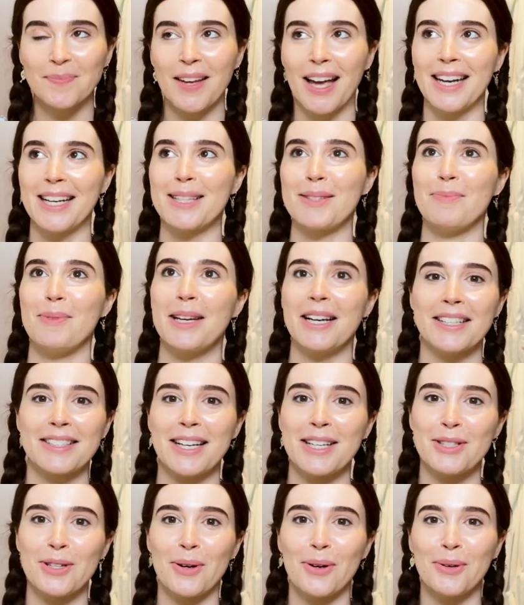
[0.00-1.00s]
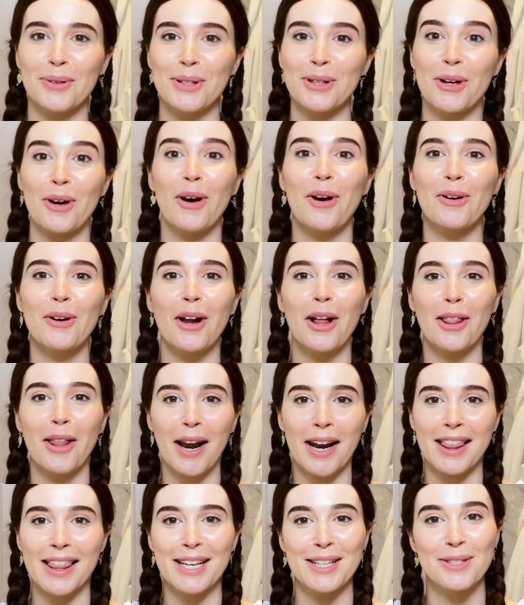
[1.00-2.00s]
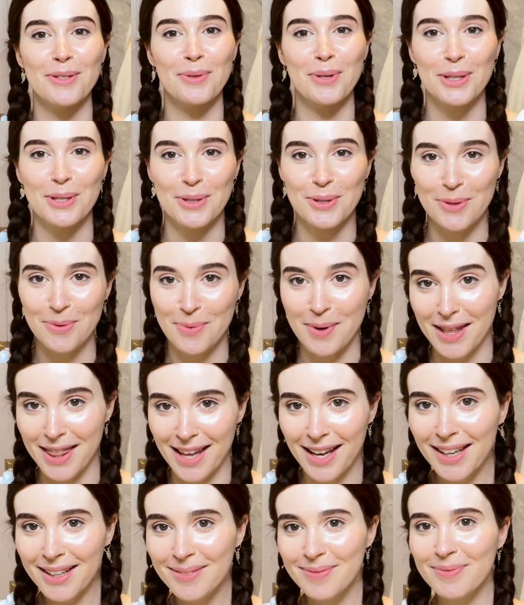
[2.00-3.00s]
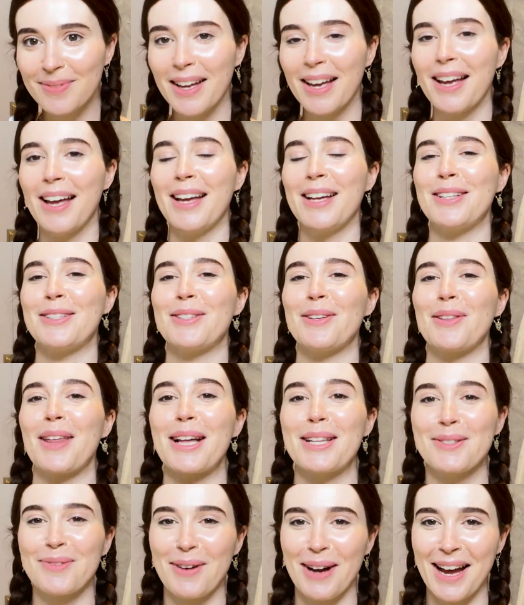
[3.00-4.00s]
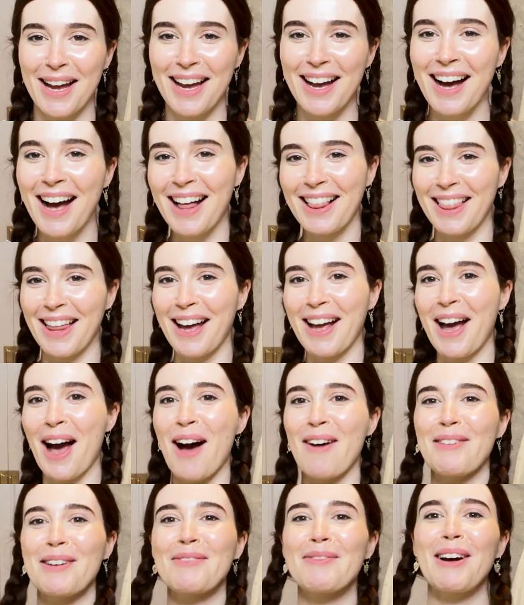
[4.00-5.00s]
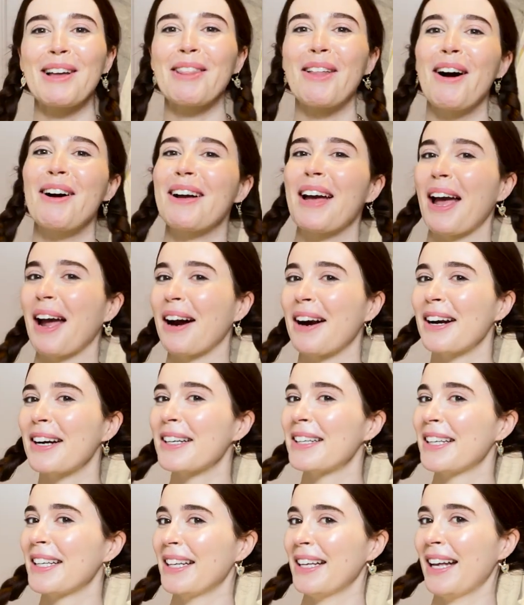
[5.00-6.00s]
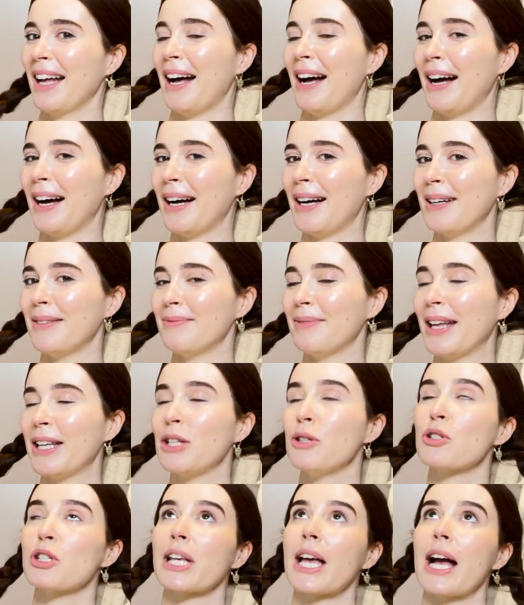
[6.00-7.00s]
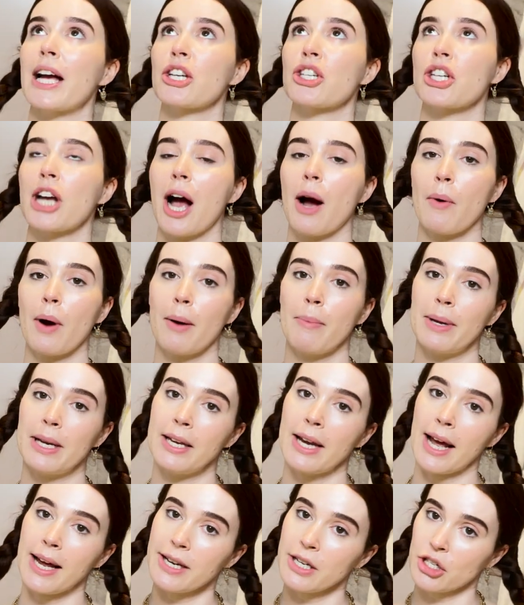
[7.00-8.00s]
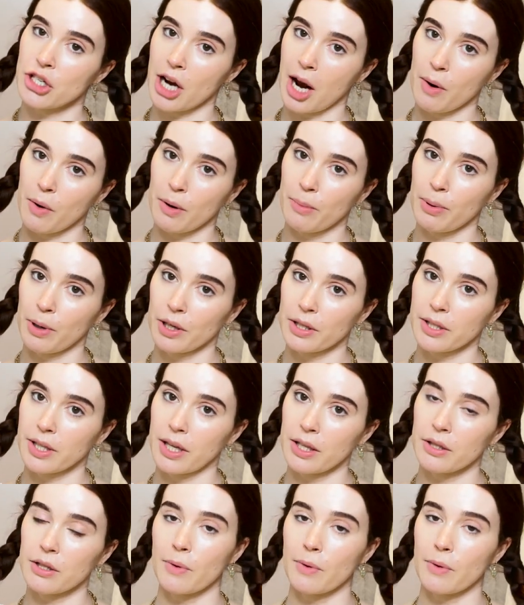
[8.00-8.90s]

And it's because there aren't a lot of things you can do with it. So that's why I like having my long hair. And usually I shower, I'm a night shower person.